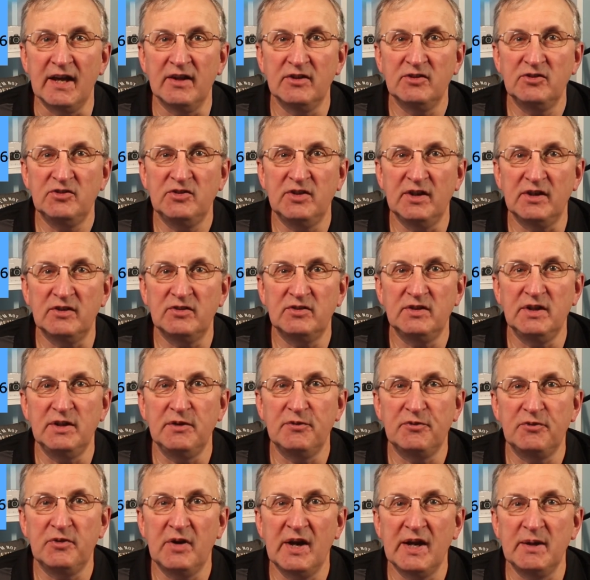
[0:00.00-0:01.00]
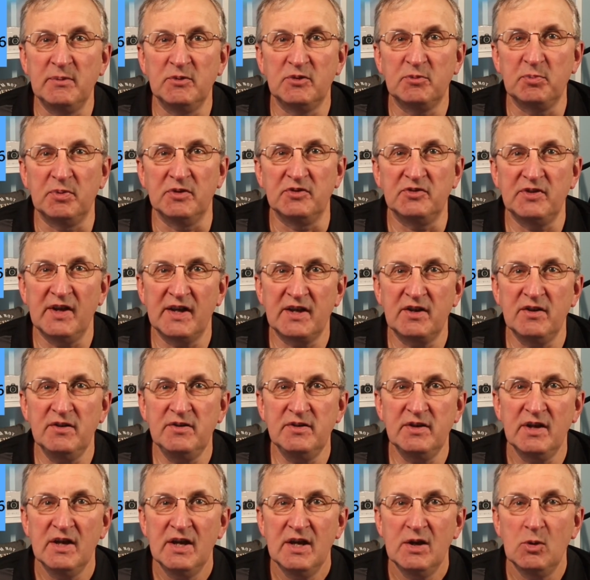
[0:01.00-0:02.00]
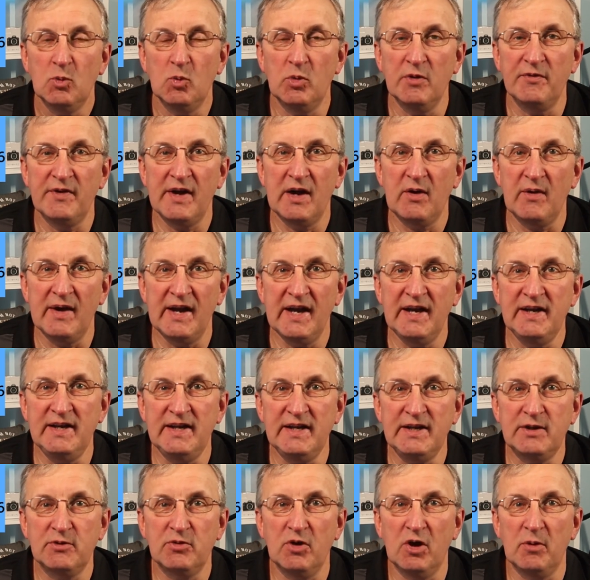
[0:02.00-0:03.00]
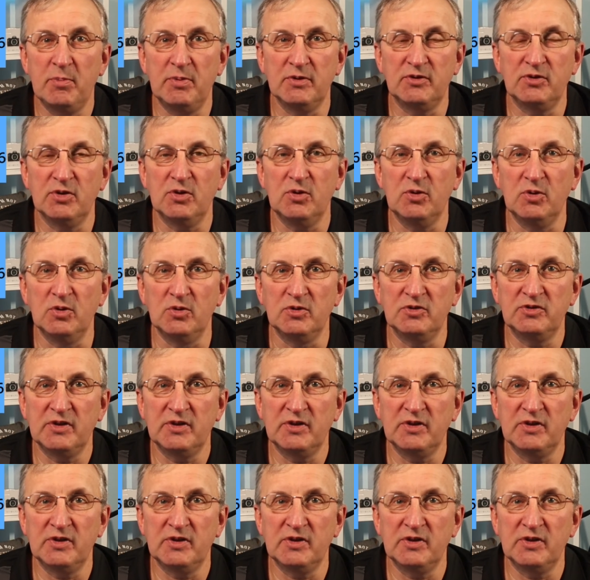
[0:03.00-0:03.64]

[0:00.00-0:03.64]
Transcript: at 60 frames per second without any crop at all.